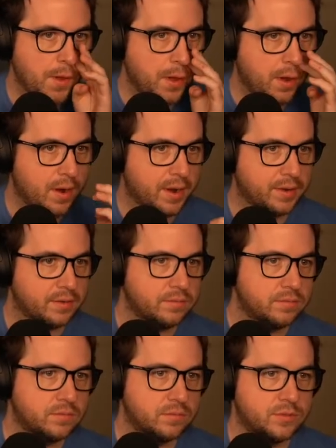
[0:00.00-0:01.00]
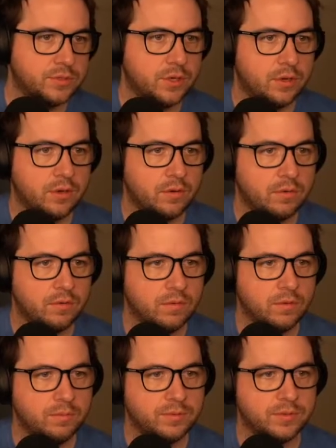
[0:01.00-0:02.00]
All right. So,
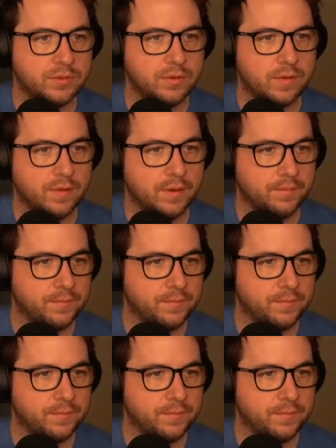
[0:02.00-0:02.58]
oops. Yeah.